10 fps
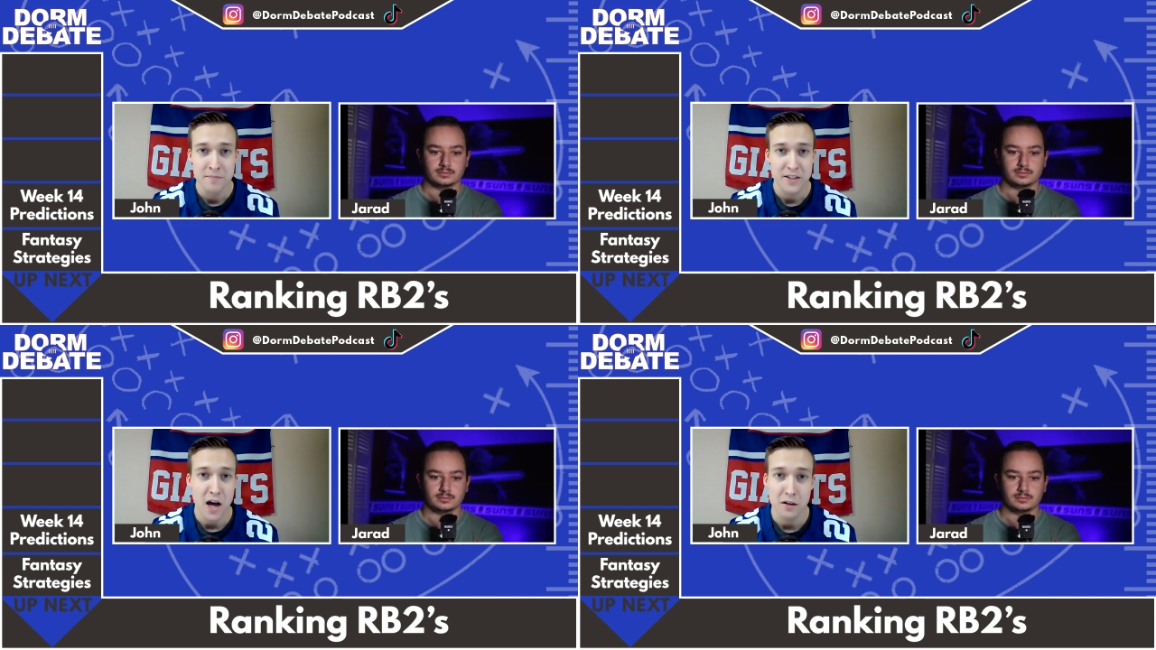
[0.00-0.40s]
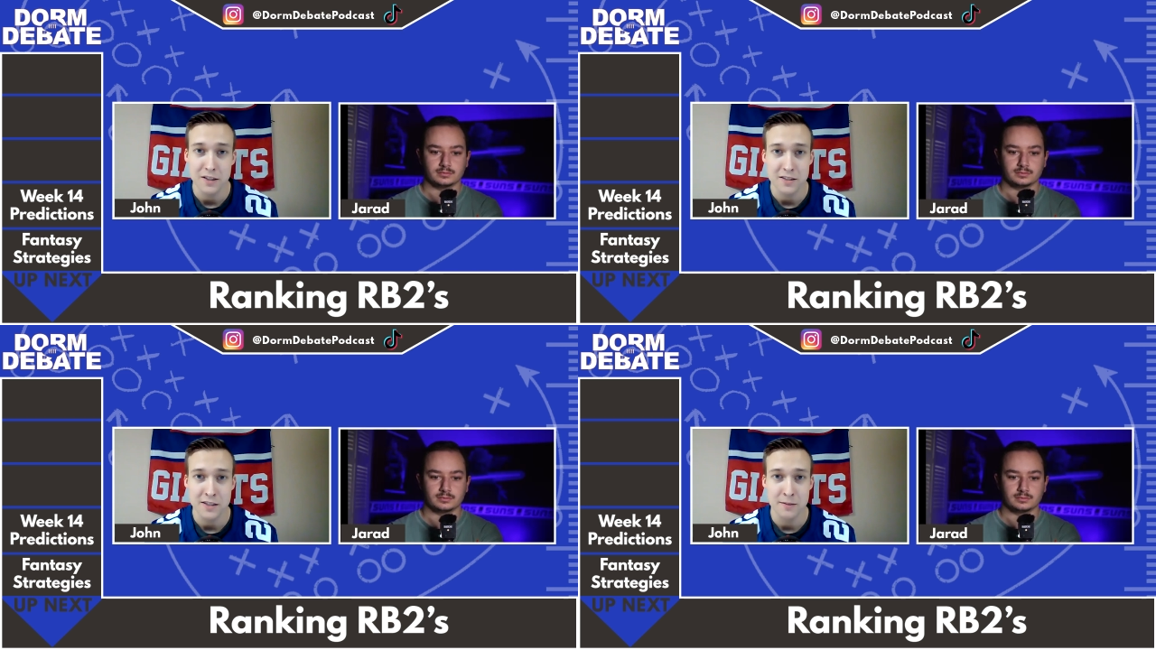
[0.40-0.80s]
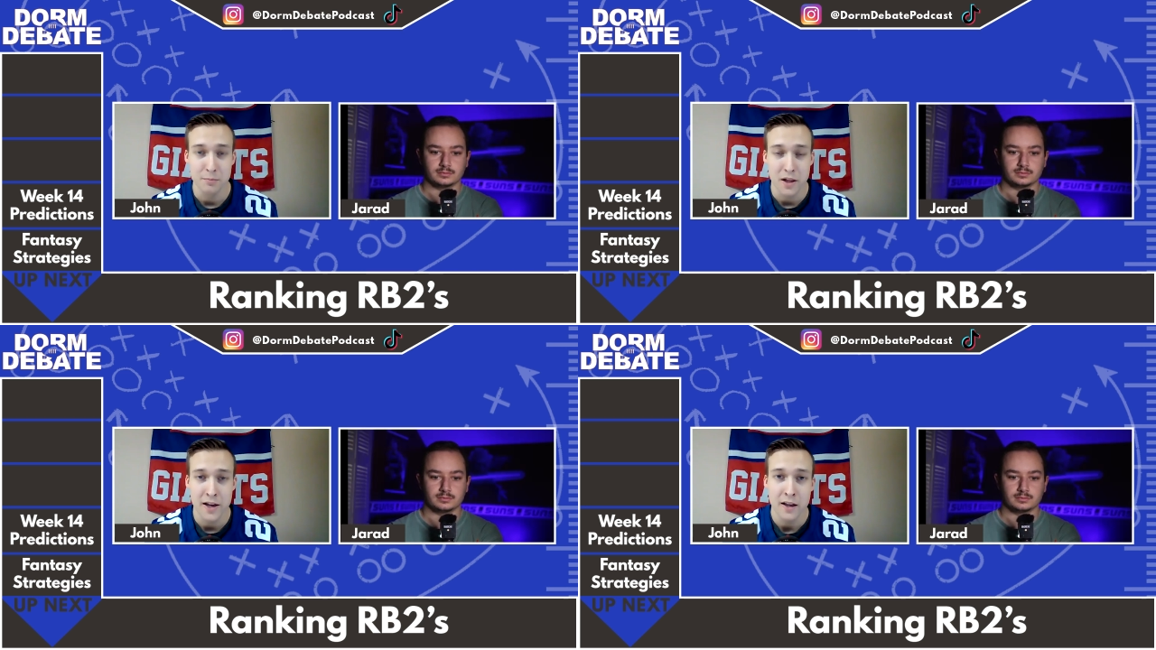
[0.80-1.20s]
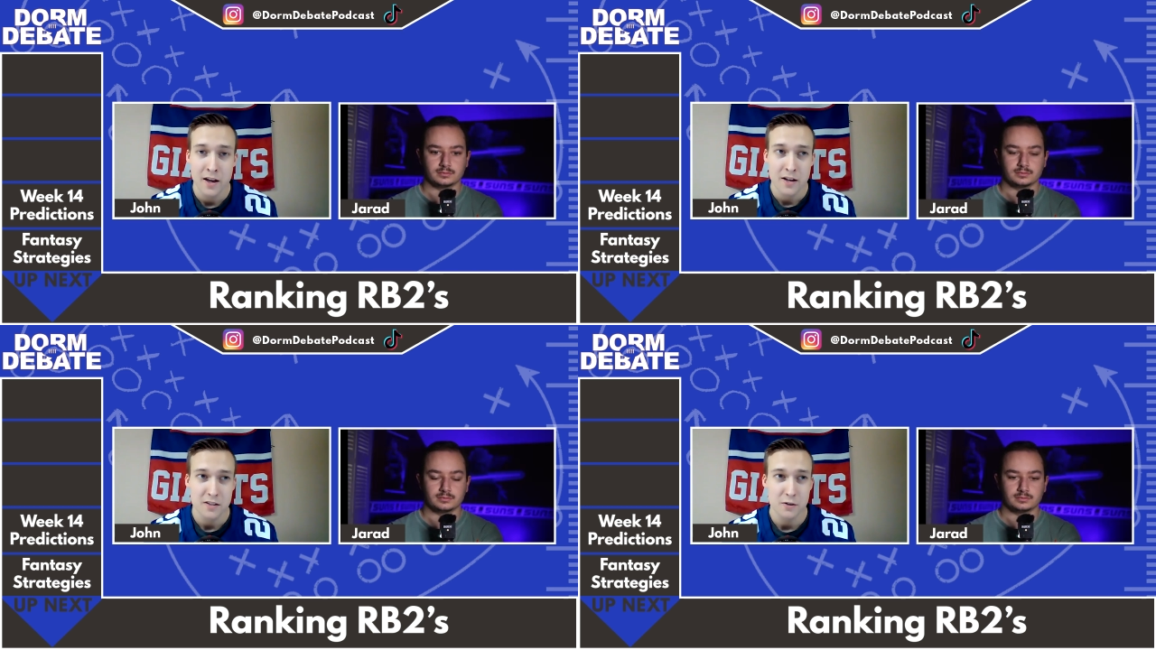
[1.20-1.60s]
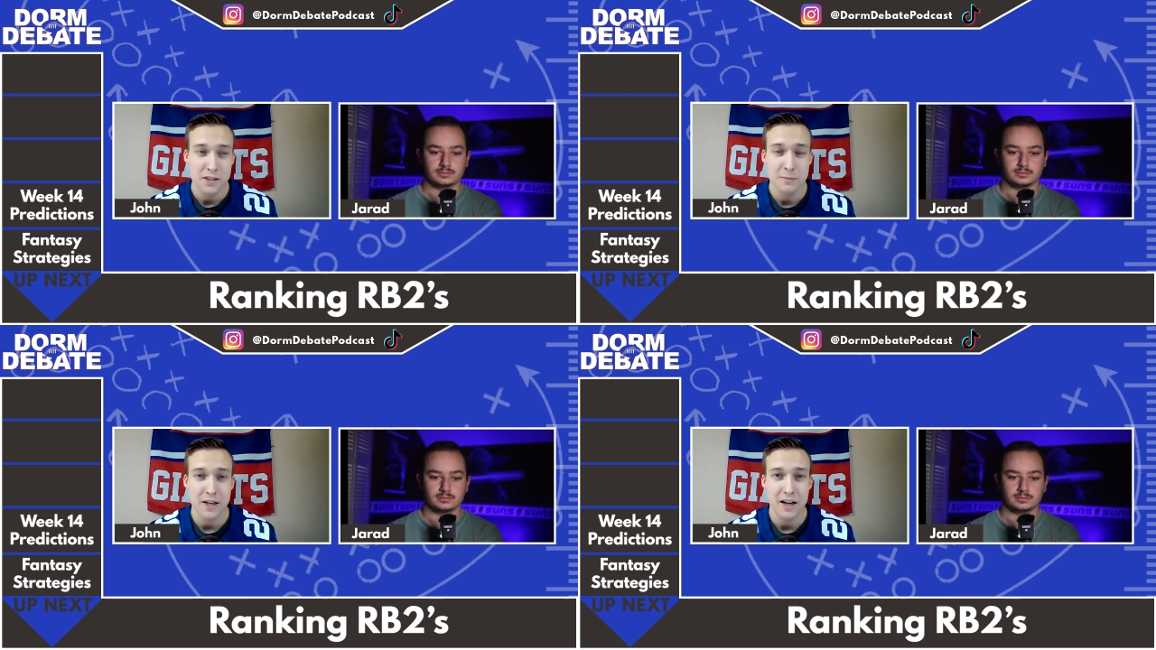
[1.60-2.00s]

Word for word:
Speaker 1: Collins didn't play, so it seems like